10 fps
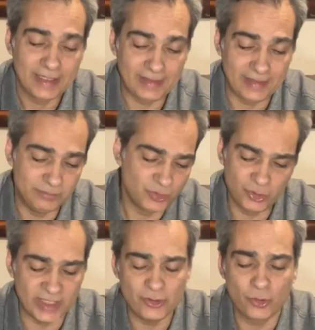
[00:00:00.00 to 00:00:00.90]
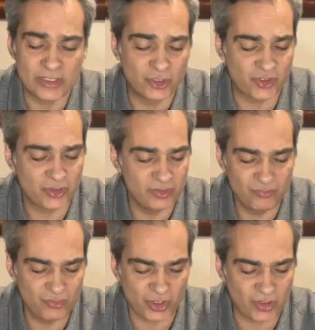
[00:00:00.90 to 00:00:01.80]
um, then you can just,
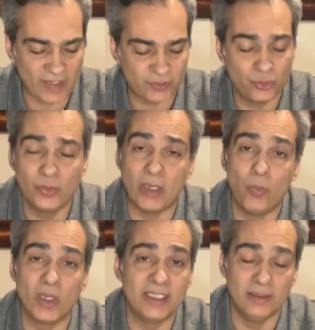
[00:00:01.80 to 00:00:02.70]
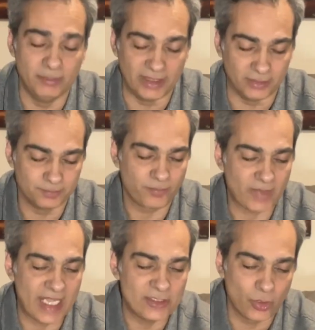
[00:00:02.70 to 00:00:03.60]
just have to do that one in the middle.
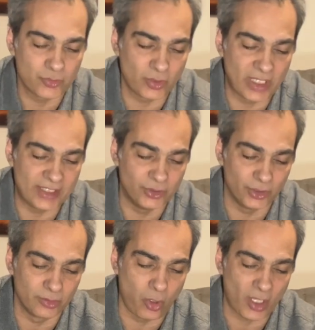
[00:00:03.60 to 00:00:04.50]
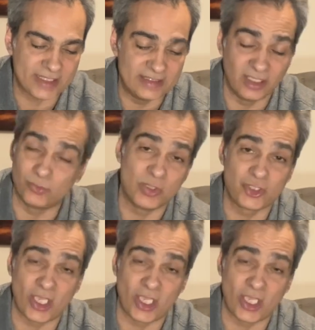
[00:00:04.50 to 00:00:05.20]
And you also got your locking nut, which